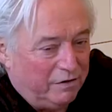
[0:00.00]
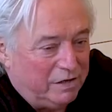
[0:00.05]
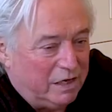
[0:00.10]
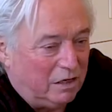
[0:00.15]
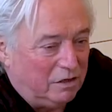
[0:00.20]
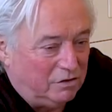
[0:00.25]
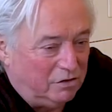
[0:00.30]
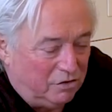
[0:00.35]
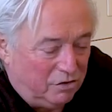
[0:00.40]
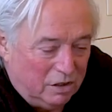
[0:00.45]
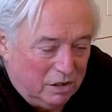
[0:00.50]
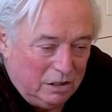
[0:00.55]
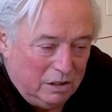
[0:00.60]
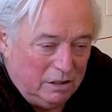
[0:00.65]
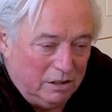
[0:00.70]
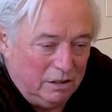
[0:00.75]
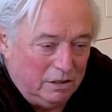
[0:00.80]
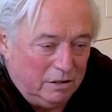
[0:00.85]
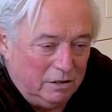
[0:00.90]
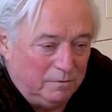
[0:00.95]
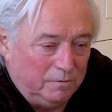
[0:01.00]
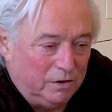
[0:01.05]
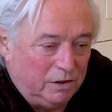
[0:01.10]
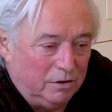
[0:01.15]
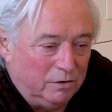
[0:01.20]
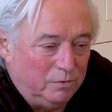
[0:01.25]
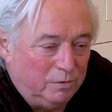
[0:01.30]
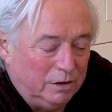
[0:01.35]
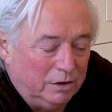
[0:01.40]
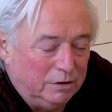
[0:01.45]
now
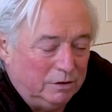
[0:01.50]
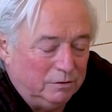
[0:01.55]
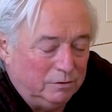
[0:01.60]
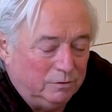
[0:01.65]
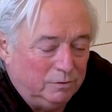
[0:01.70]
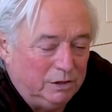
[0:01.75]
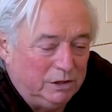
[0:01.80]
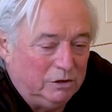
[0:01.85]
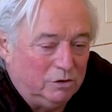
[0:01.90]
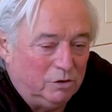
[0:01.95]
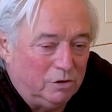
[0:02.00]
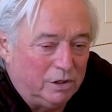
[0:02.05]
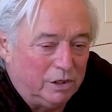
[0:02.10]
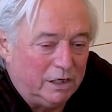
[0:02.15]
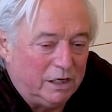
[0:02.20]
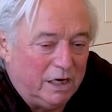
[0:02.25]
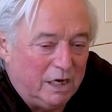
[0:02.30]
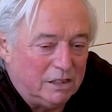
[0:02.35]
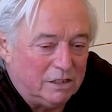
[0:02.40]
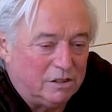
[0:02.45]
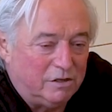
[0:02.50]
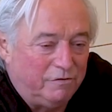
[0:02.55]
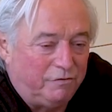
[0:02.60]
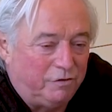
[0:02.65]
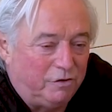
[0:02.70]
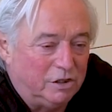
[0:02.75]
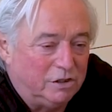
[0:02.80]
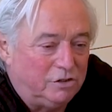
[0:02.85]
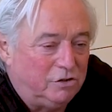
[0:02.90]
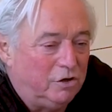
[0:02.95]
we organize the
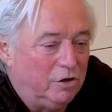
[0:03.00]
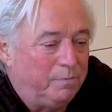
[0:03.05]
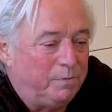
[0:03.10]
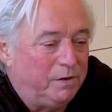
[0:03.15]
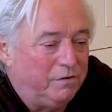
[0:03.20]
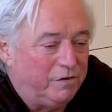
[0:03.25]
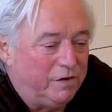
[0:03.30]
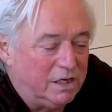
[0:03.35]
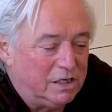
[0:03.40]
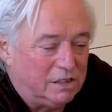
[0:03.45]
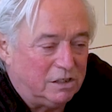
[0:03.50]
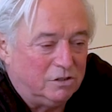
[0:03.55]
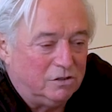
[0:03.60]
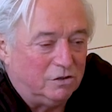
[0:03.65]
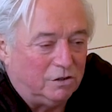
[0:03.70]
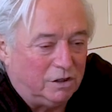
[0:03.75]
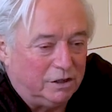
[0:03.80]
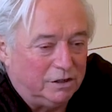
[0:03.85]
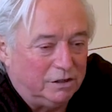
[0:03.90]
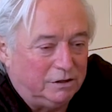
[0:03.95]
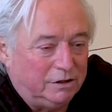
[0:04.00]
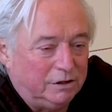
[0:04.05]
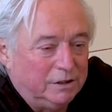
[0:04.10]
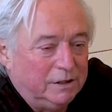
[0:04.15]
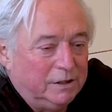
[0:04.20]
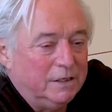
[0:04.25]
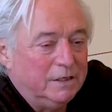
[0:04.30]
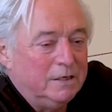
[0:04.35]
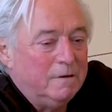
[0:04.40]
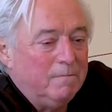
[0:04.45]
40 Up events in Holland,
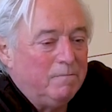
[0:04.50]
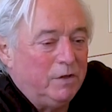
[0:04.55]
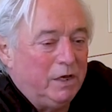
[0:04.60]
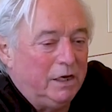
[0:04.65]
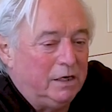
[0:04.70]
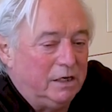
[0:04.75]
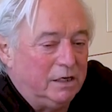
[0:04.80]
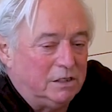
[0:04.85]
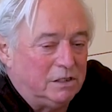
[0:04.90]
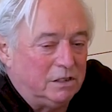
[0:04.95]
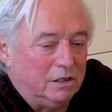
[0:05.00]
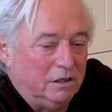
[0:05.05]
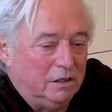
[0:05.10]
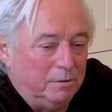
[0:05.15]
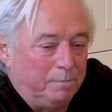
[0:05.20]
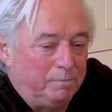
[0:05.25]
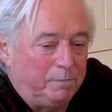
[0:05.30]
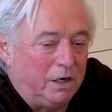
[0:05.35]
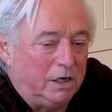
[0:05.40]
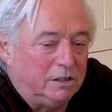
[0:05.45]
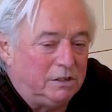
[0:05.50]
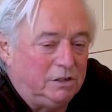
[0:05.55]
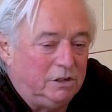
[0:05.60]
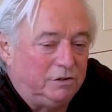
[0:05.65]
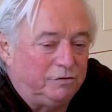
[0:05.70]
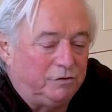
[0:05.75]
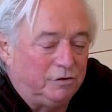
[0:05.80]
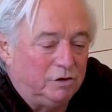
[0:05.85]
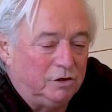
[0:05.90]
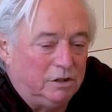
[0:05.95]
and that's parties
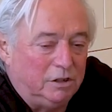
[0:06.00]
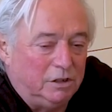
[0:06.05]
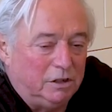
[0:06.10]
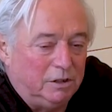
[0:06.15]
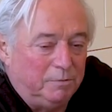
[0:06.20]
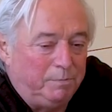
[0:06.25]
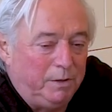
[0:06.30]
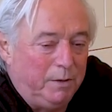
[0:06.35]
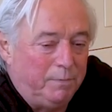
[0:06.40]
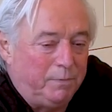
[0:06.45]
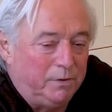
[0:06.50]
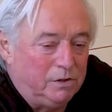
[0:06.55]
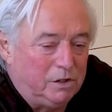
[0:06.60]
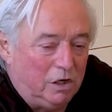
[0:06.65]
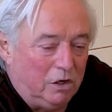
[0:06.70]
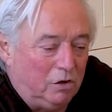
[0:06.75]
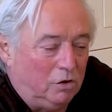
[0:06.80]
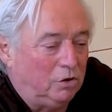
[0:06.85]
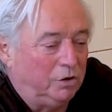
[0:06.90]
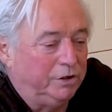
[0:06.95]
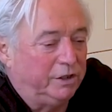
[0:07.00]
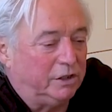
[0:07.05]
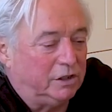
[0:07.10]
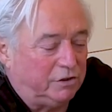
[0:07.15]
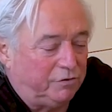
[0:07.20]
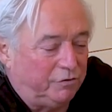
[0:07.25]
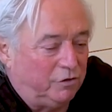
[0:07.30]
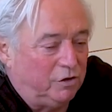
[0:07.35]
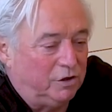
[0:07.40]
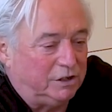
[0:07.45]
for the people who are older as
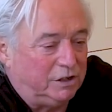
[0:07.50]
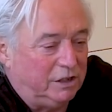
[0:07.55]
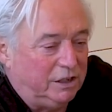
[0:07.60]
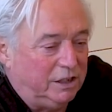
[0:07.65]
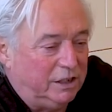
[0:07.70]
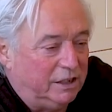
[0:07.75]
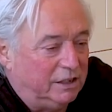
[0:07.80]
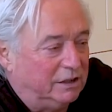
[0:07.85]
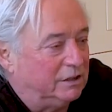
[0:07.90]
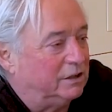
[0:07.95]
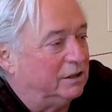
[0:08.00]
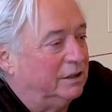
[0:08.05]
40 years.